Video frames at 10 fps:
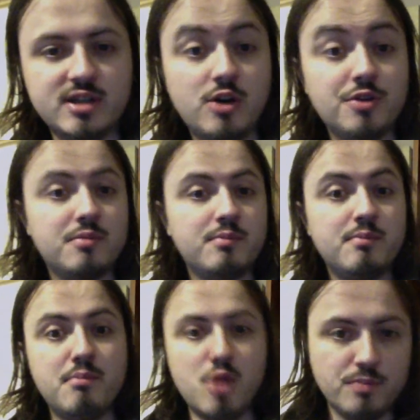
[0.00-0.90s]
On
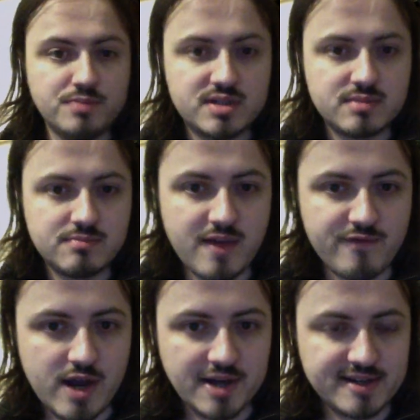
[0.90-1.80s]
mobs they're
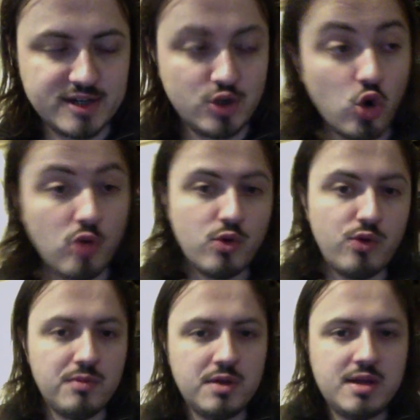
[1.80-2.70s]
fighting, normal
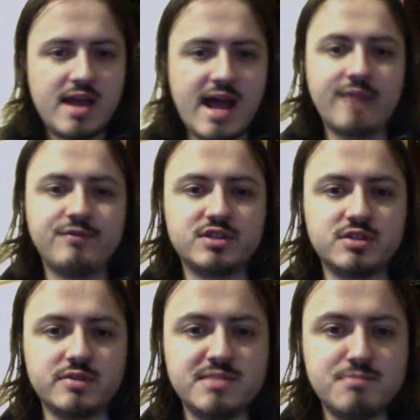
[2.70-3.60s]

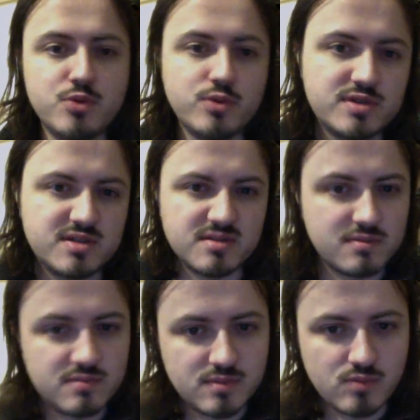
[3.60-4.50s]
adversaries, mooks
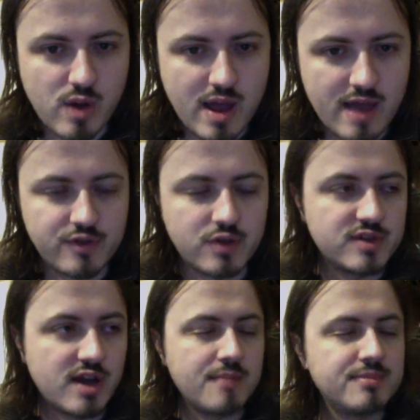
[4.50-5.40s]
and what have you
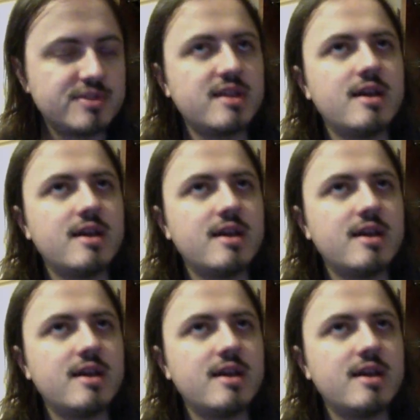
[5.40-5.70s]
types,